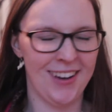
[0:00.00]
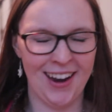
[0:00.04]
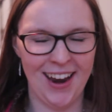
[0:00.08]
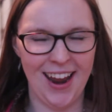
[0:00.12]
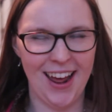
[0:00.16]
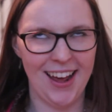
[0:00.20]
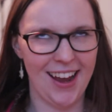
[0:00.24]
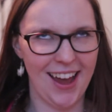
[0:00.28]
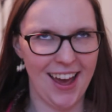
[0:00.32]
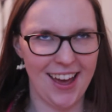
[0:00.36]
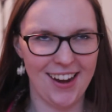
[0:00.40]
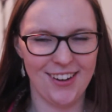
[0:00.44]
I
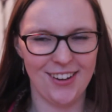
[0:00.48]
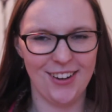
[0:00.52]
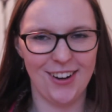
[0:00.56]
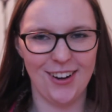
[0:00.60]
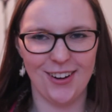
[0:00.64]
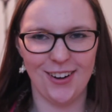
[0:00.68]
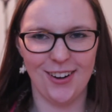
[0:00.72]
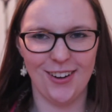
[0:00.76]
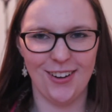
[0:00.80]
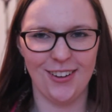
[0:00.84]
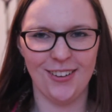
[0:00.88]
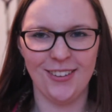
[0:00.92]
had it
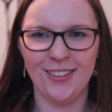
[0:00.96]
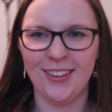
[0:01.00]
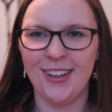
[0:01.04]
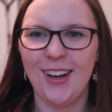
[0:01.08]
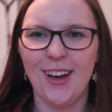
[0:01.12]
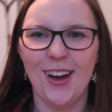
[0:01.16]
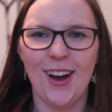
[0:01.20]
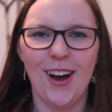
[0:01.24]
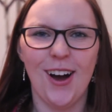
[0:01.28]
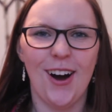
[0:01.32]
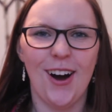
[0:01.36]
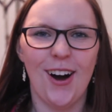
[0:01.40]
on all
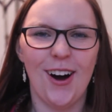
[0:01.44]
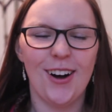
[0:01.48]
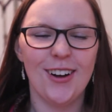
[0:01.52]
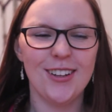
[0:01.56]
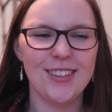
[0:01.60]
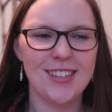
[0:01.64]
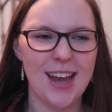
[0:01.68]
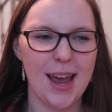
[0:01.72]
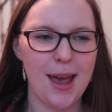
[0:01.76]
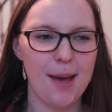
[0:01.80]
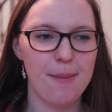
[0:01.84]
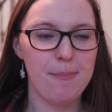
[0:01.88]
all
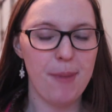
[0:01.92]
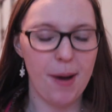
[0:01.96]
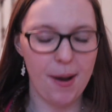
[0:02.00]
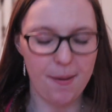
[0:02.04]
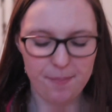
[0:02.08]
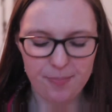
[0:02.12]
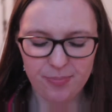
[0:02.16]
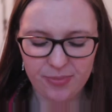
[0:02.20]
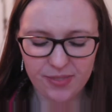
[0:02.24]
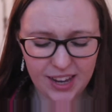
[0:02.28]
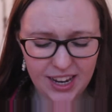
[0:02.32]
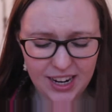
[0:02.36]
day,
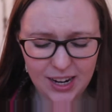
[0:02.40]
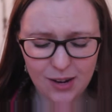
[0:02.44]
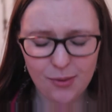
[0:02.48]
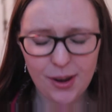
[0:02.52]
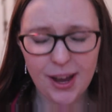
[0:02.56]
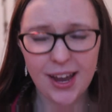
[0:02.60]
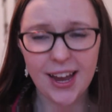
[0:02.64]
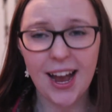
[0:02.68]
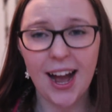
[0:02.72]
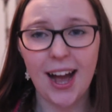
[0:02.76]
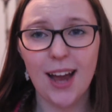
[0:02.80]
but anyway,